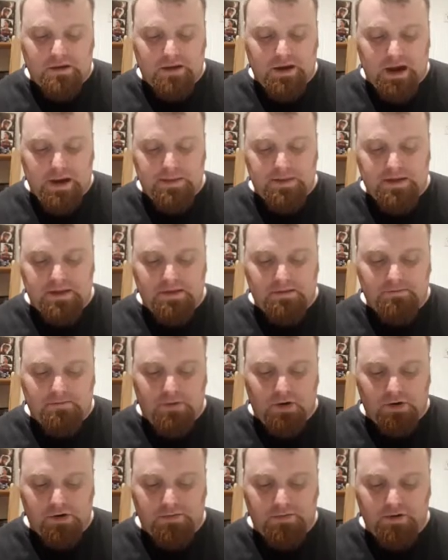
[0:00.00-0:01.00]
And then the
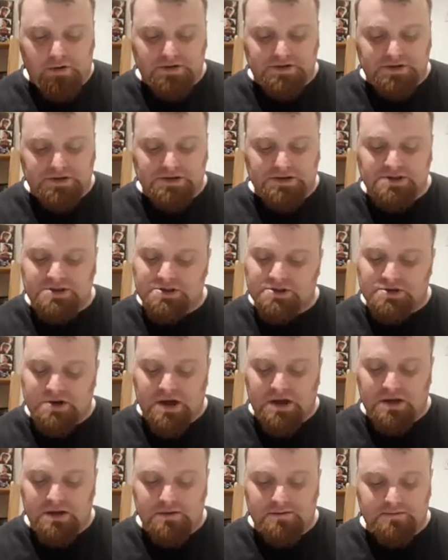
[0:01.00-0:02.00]
model moves
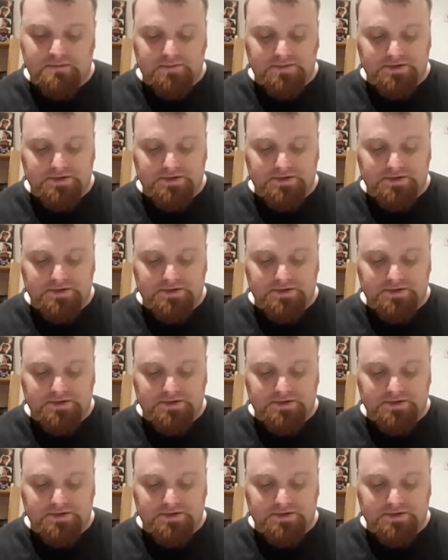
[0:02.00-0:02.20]
straight